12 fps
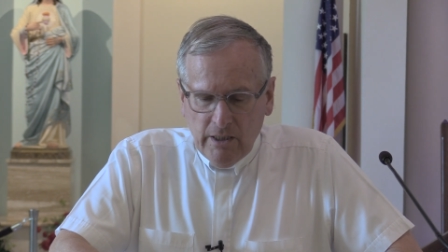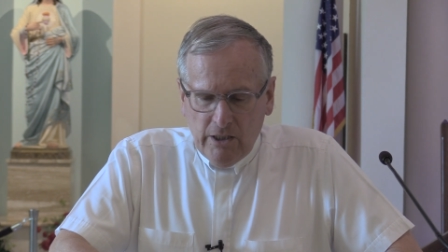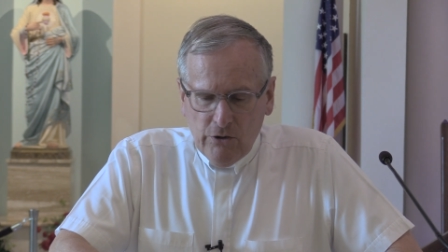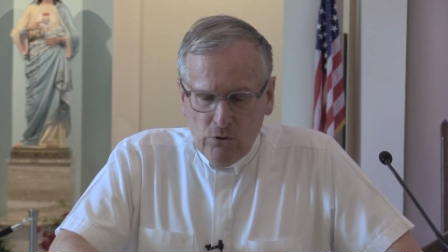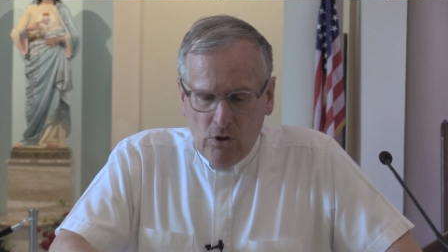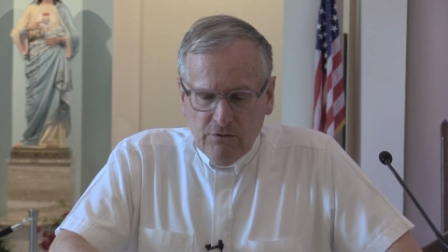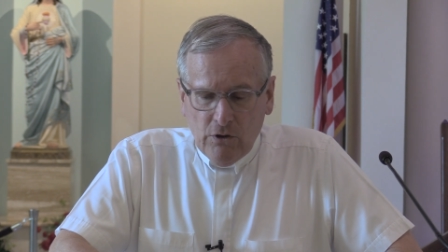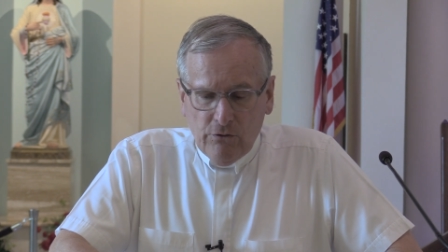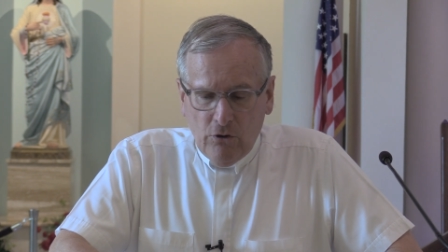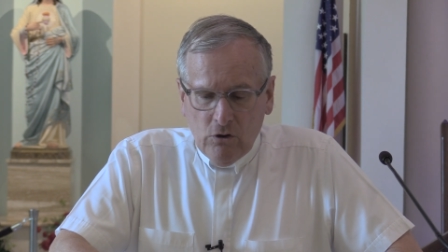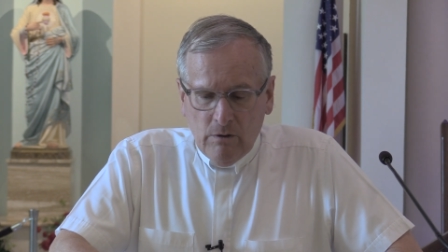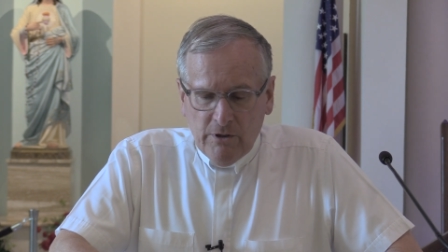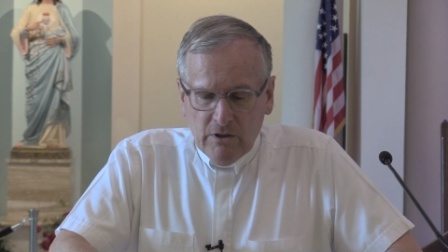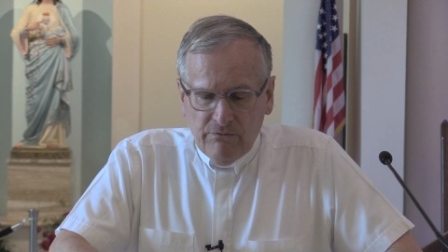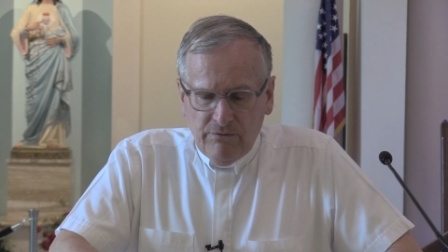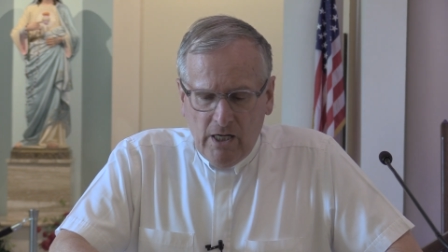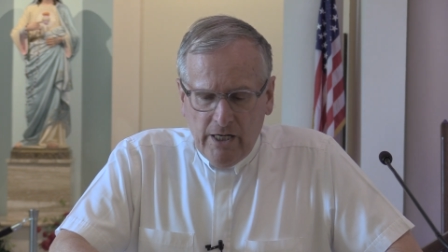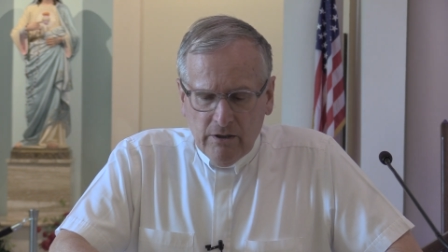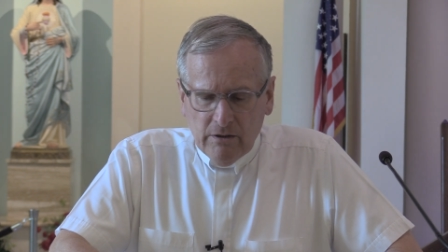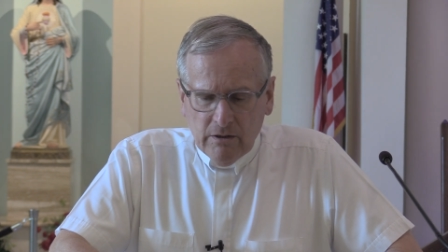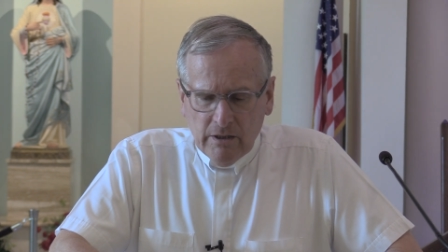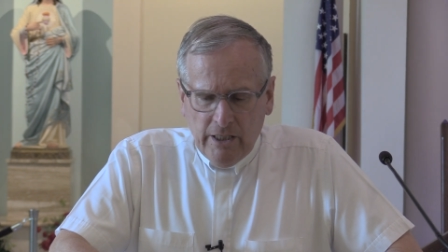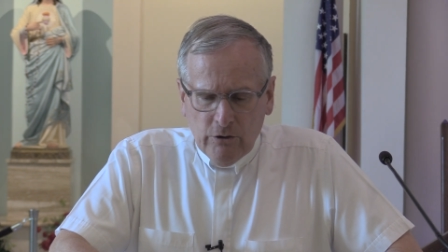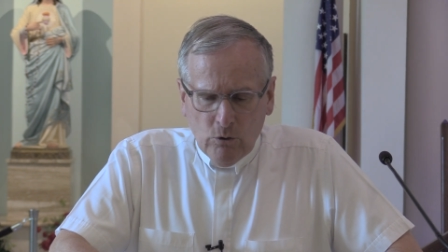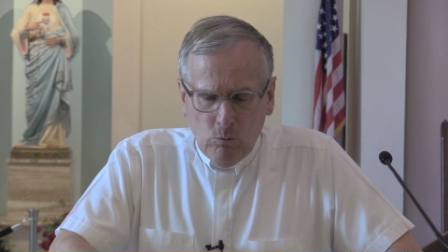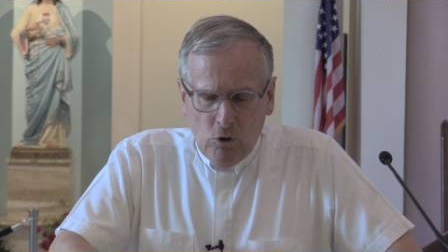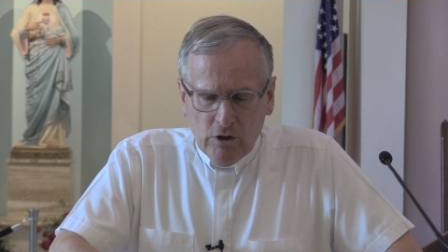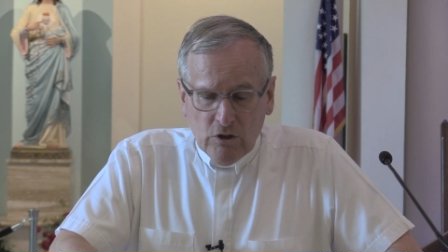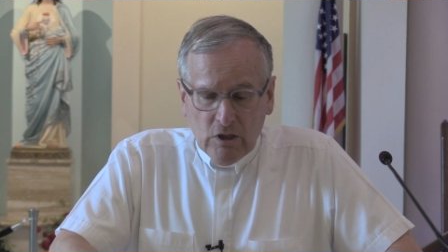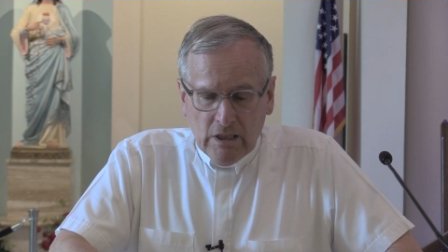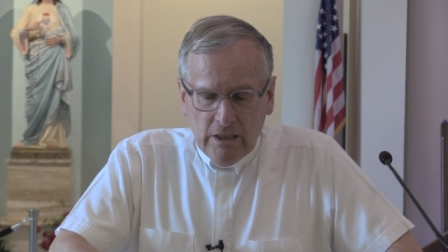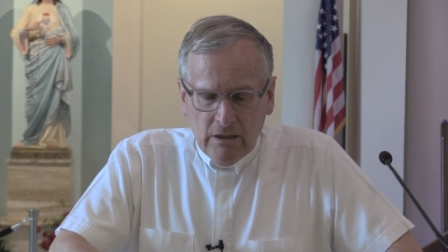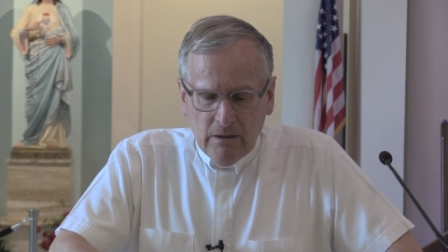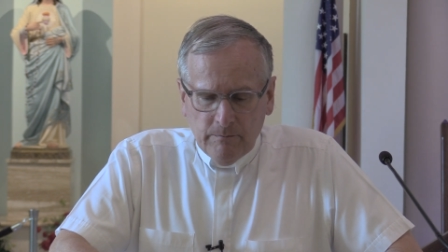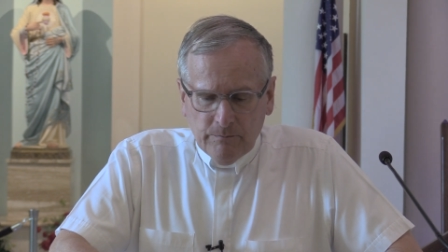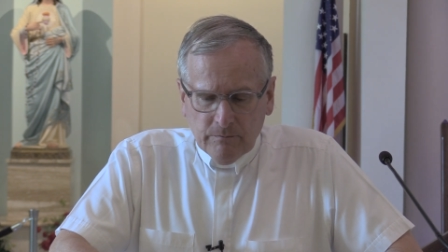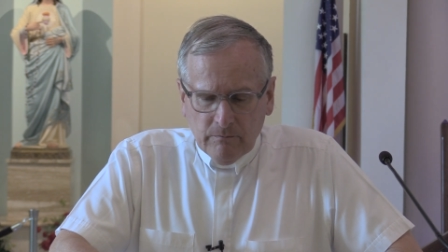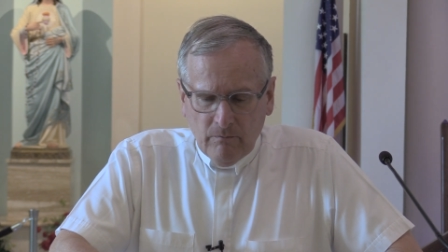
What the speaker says: It has often thrown him into fire and to water to kill him.